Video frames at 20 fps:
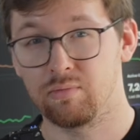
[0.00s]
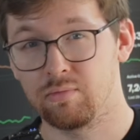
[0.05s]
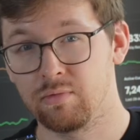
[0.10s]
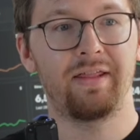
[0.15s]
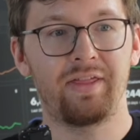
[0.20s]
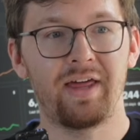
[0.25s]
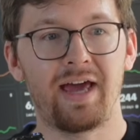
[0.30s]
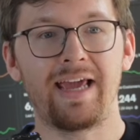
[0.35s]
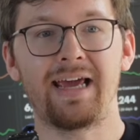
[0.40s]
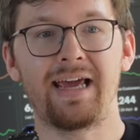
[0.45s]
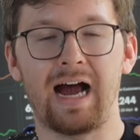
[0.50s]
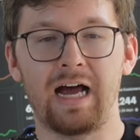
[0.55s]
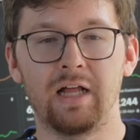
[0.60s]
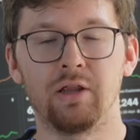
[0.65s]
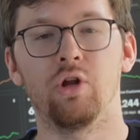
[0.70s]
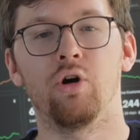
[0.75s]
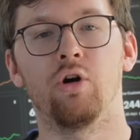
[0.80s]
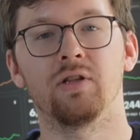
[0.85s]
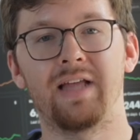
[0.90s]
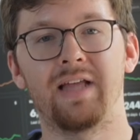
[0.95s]
They are
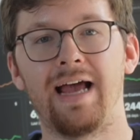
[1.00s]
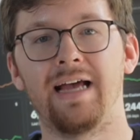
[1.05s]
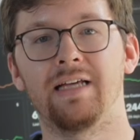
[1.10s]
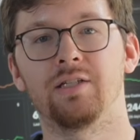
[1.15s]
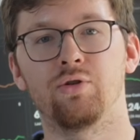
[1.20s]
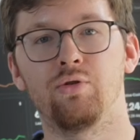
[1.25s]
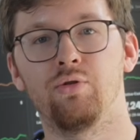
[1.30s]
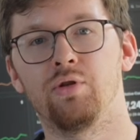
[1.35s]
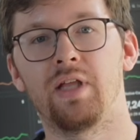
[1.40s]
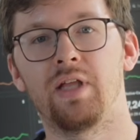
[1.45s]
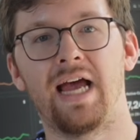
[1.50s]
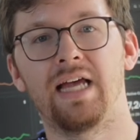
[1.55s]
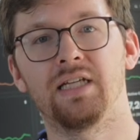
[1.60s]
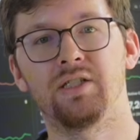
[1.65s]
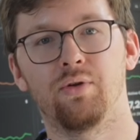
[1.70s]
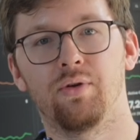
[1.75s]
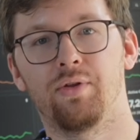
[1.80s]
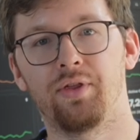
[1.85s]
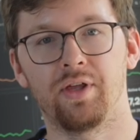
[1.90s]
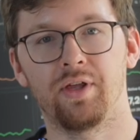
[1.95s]
not as good as
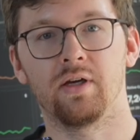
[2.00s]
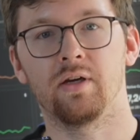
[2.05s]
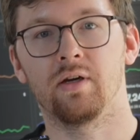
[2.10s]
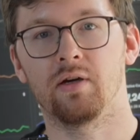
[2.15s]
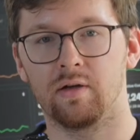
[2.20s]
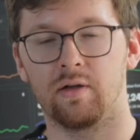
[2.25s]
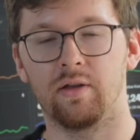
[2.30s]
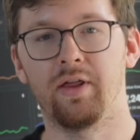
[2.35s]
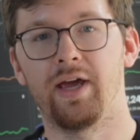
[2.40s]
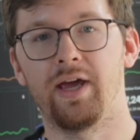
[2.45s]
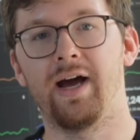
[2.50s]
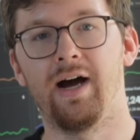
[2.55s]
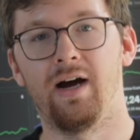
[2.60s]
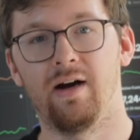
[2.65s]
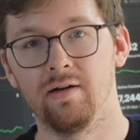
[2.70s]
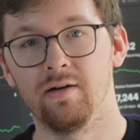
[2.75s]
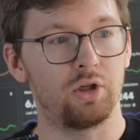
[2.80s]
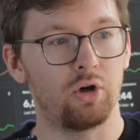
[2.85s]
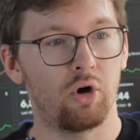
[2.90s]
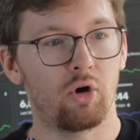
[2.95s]
you think they are.
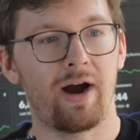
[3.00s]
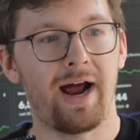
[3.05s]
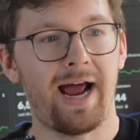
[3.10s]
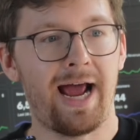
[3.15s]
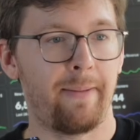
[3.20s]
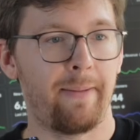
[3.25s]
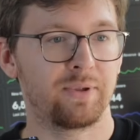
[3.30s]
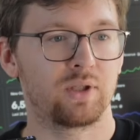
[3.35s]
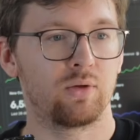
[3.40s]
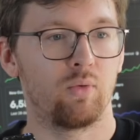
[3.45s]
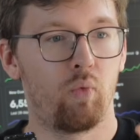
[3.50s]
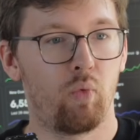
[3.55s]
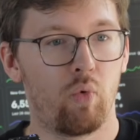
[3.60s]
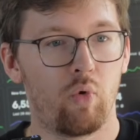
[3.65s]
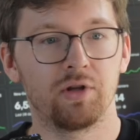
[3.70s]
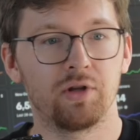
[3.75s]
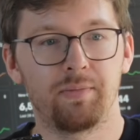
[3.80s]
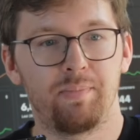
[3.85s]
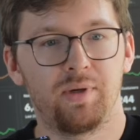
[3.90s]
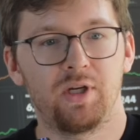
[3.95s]
Your apps
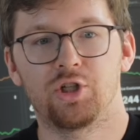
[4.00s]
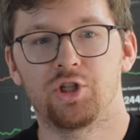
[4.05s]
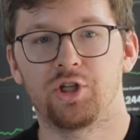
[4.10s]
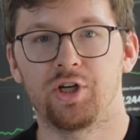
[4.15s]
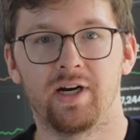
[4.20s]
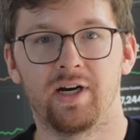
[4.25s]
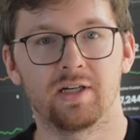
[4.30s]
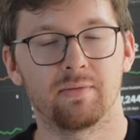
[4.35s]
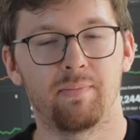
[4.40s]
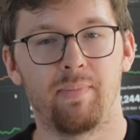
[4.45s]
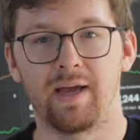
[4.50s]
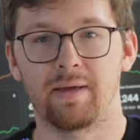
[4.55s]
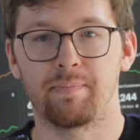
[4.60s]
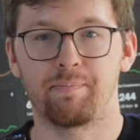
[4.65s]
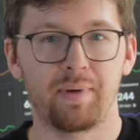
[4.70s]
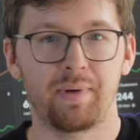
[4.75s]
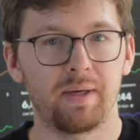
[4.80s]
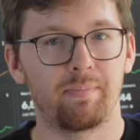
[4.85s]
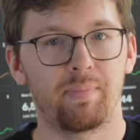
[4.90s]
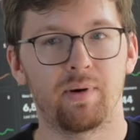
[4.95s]
won't be shared by
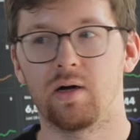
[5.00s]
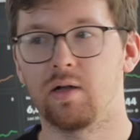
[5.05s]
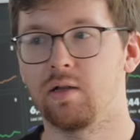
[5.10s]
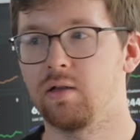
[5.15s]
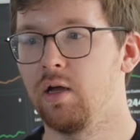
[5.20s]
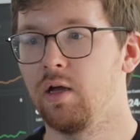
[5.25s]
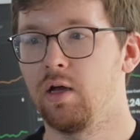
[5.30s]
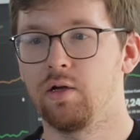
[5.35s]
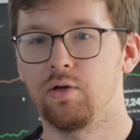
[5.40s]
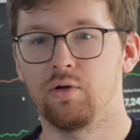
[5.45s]
people.